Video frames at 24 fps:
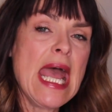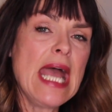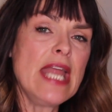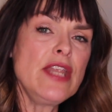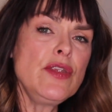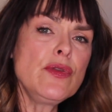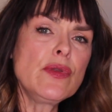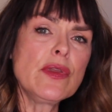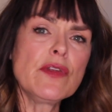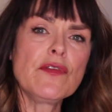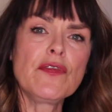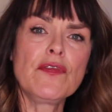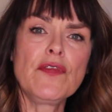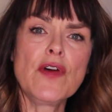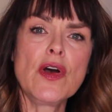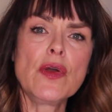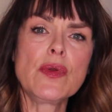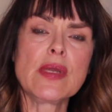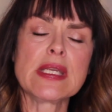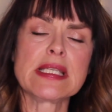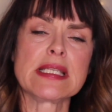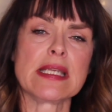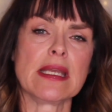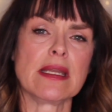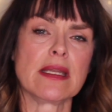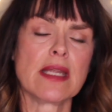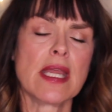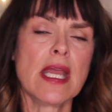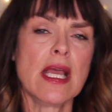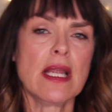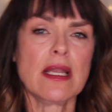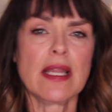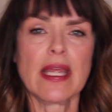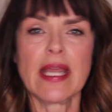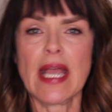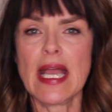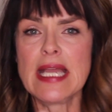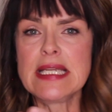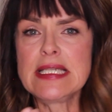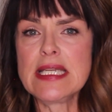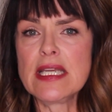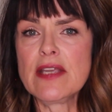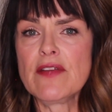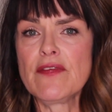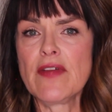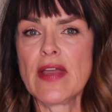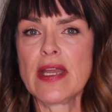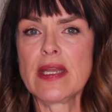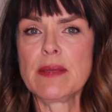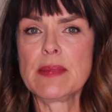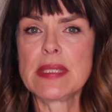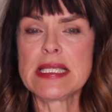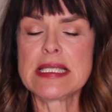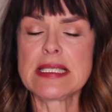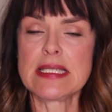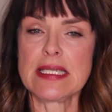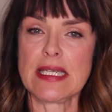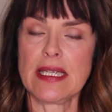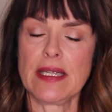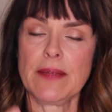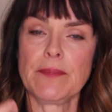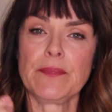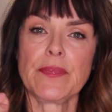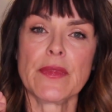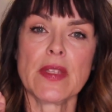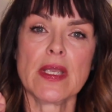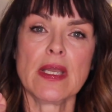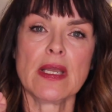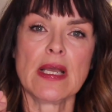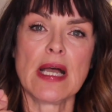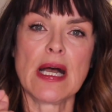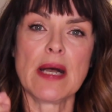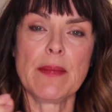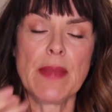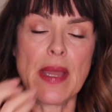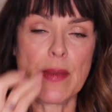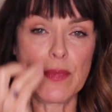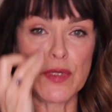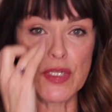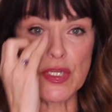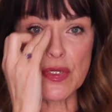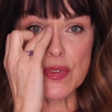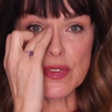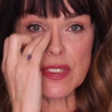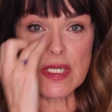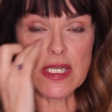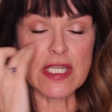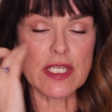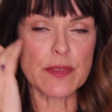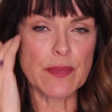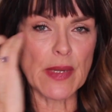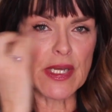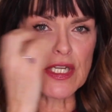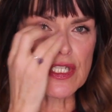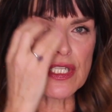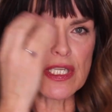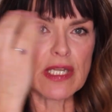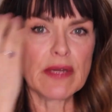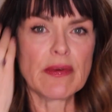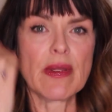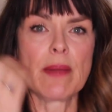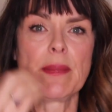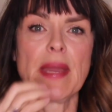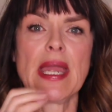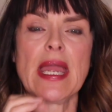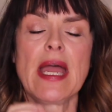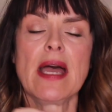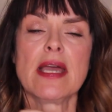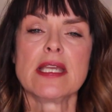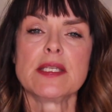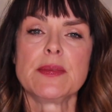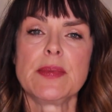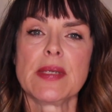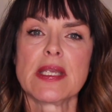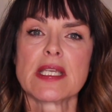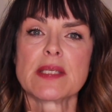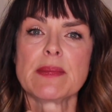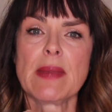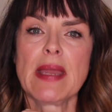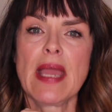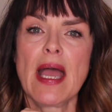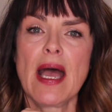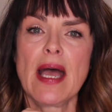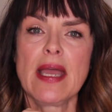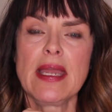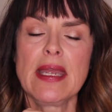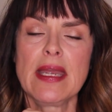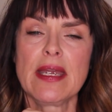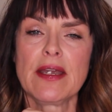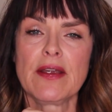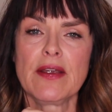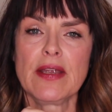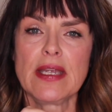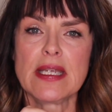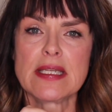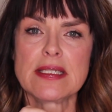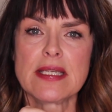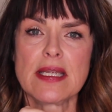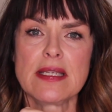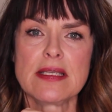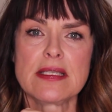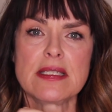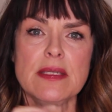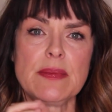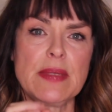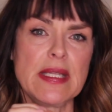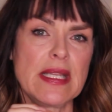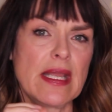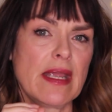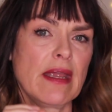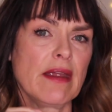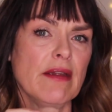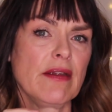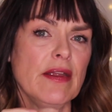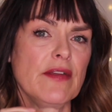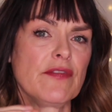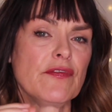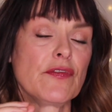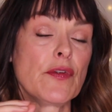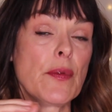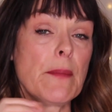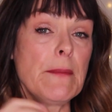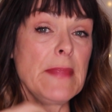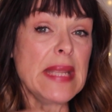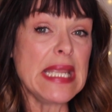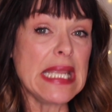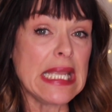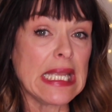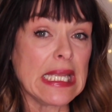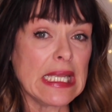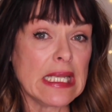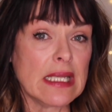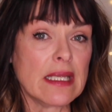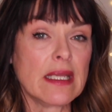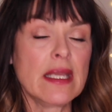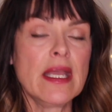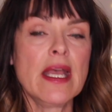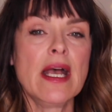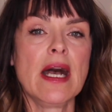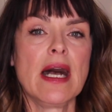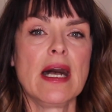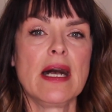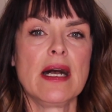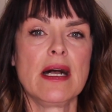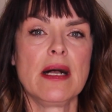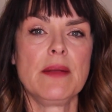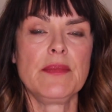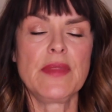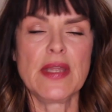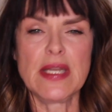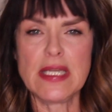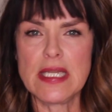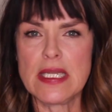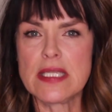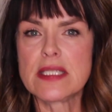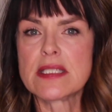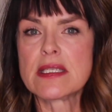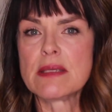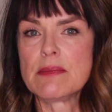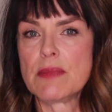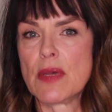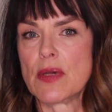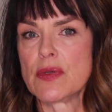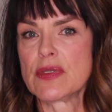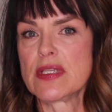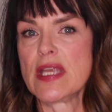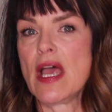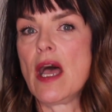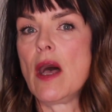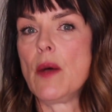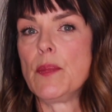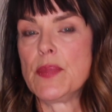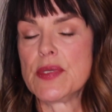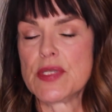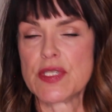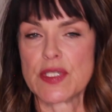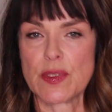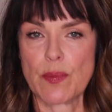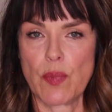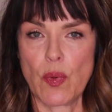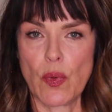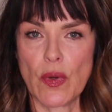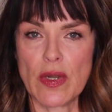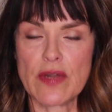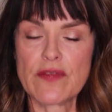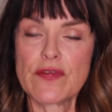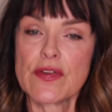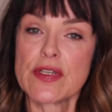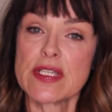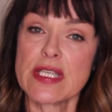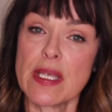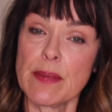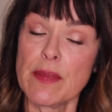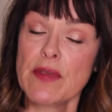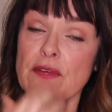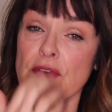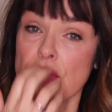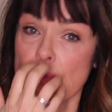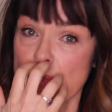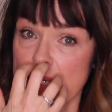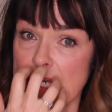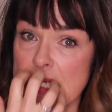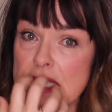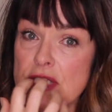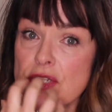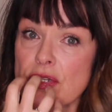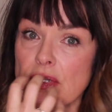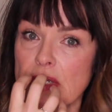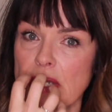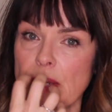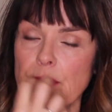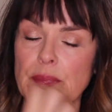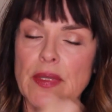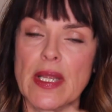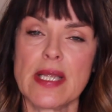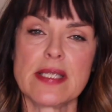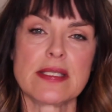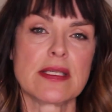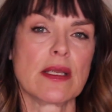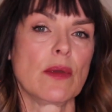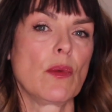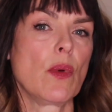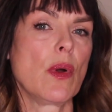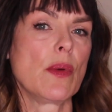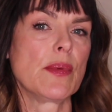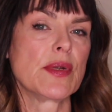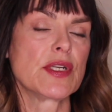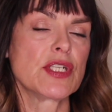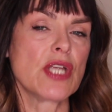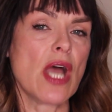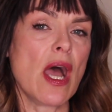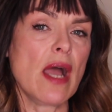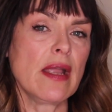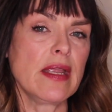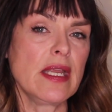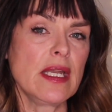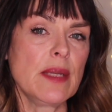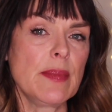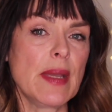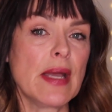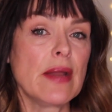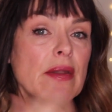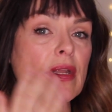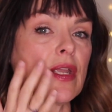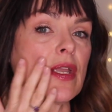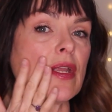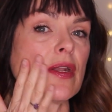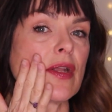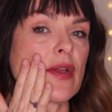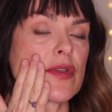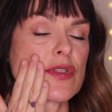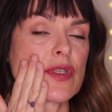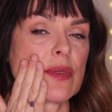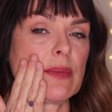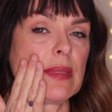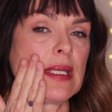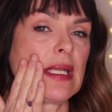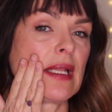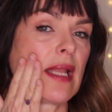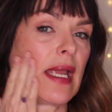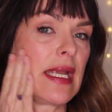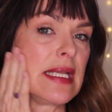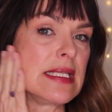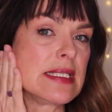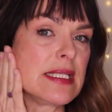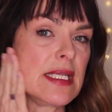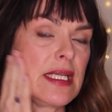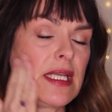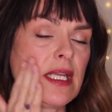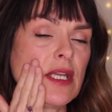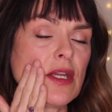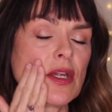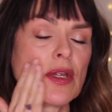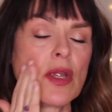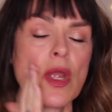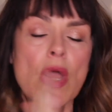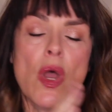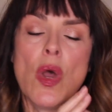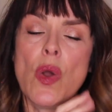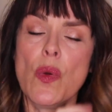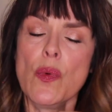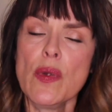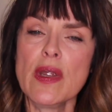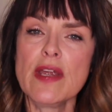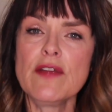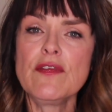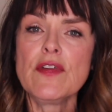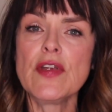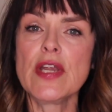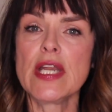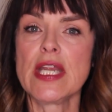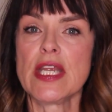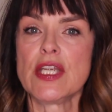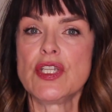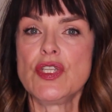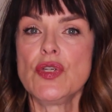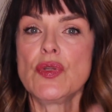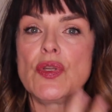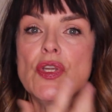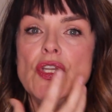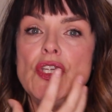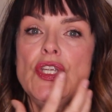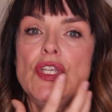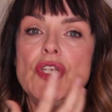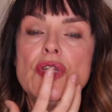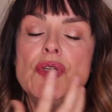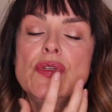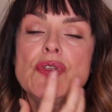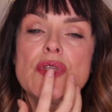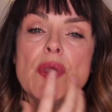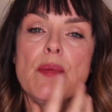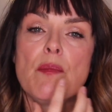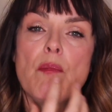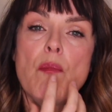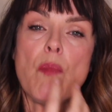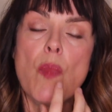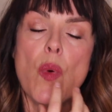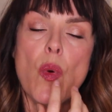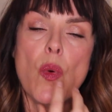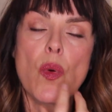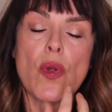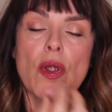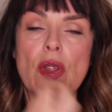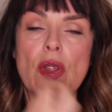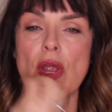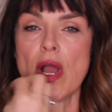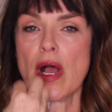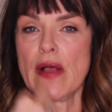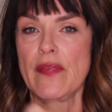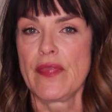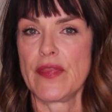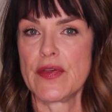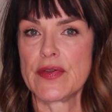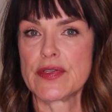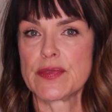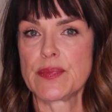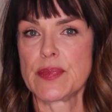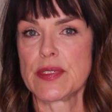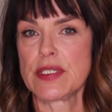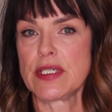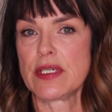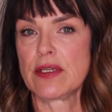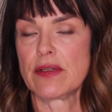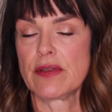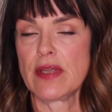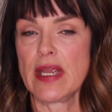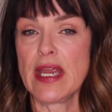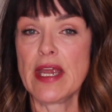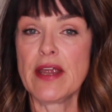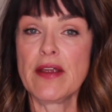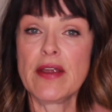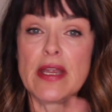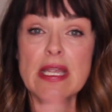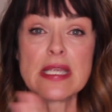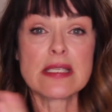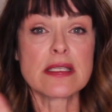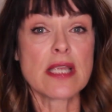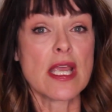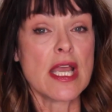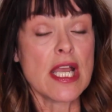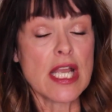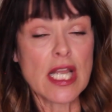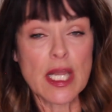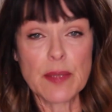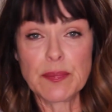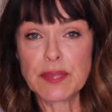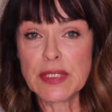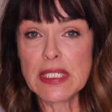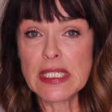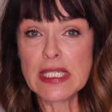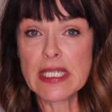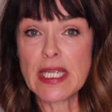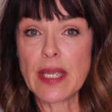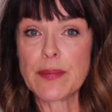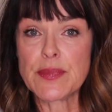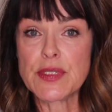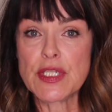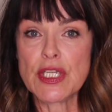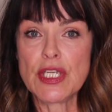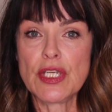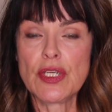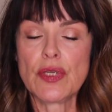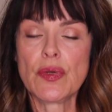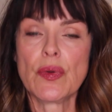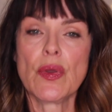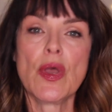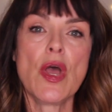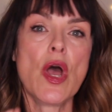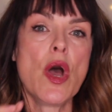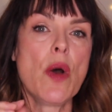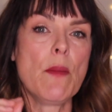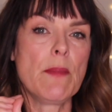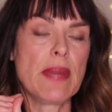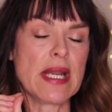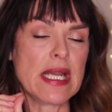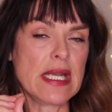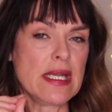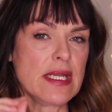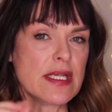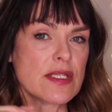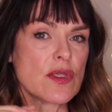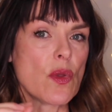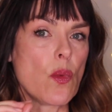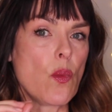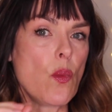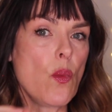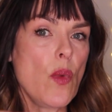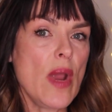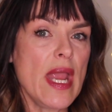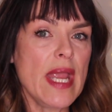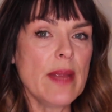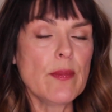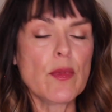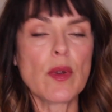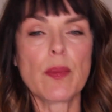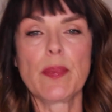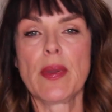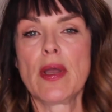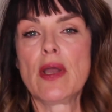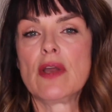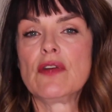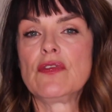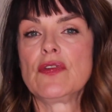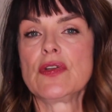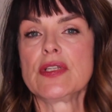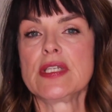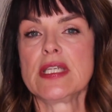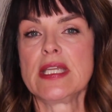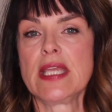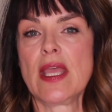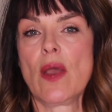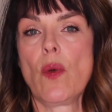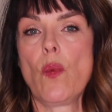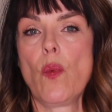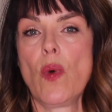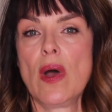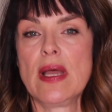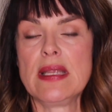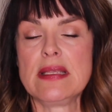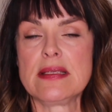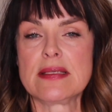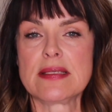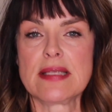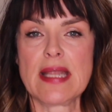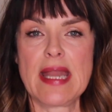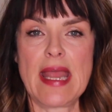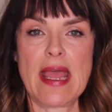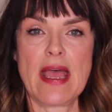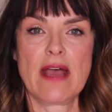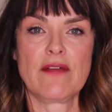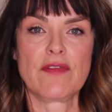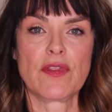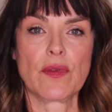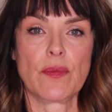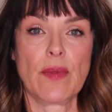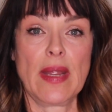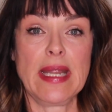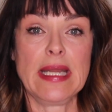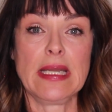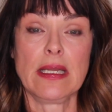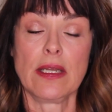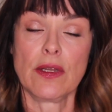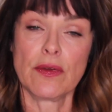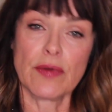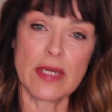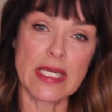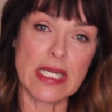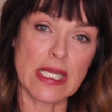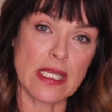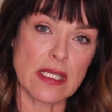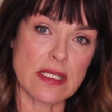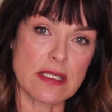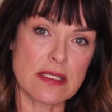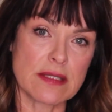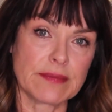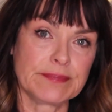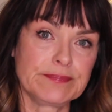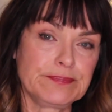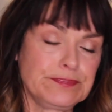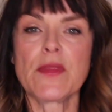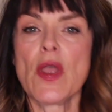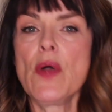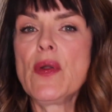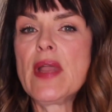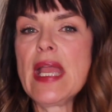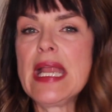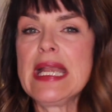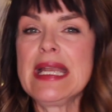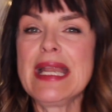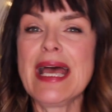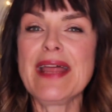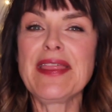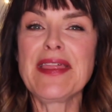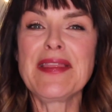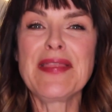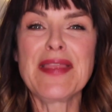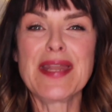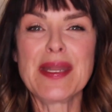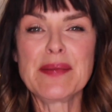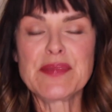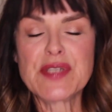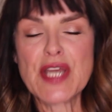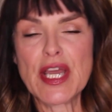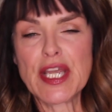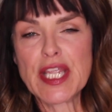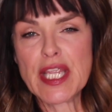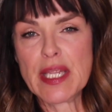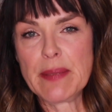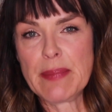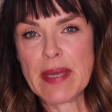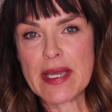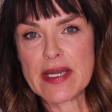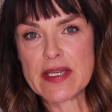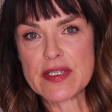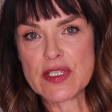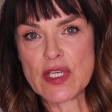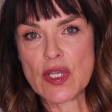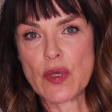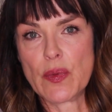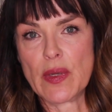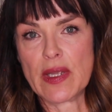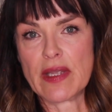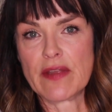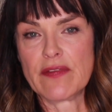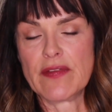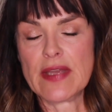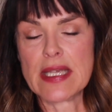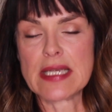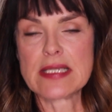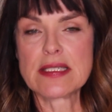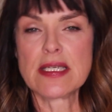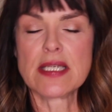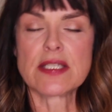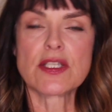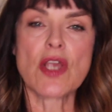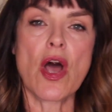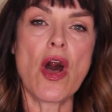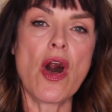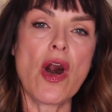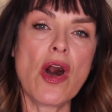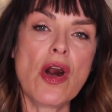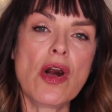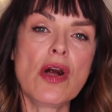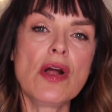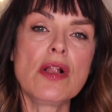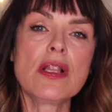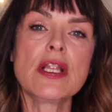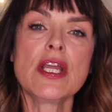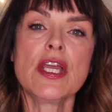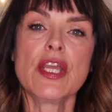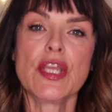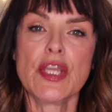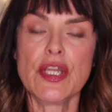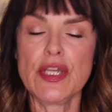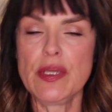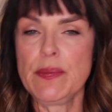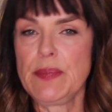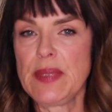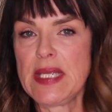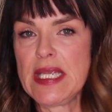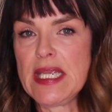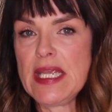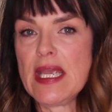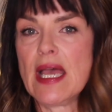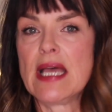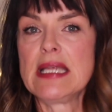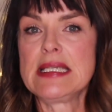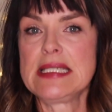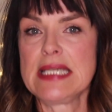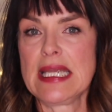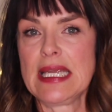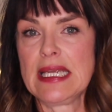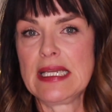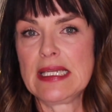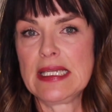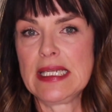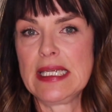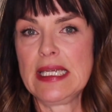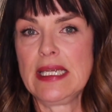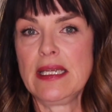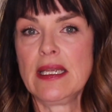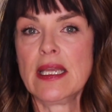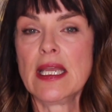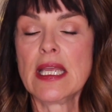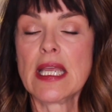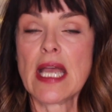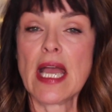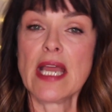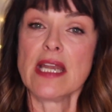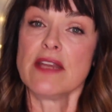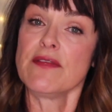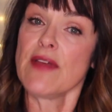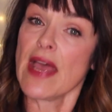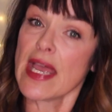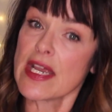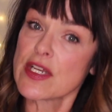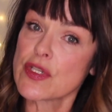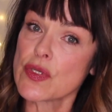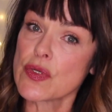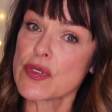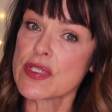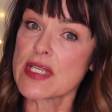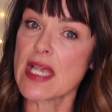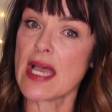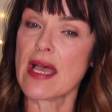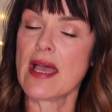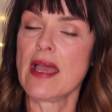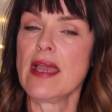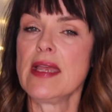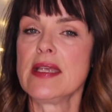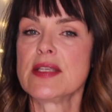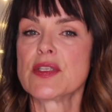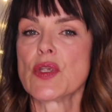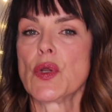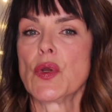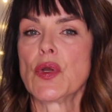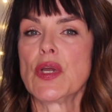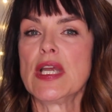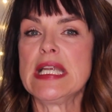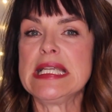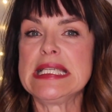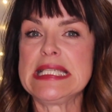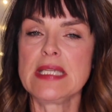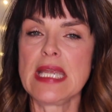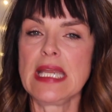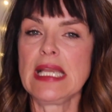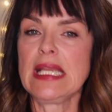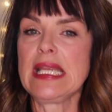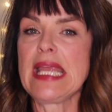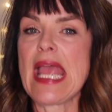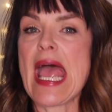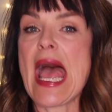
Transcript: And you can focus it. Like I take a vitamin C um, and use it especially around my eyes because my eye area tends to be the area for me um, that needs the most help and support. For some of you, it is your lip lines, like what we're talking about. It can also be lines here, wherever it is. You can use it more on those particular areas, completely up to you, but it is a way more powerful to get ones that have the right ingredients okay, nothing that I'm talking about is a quick fix. It's all going to be a daily kind of exercise or a daily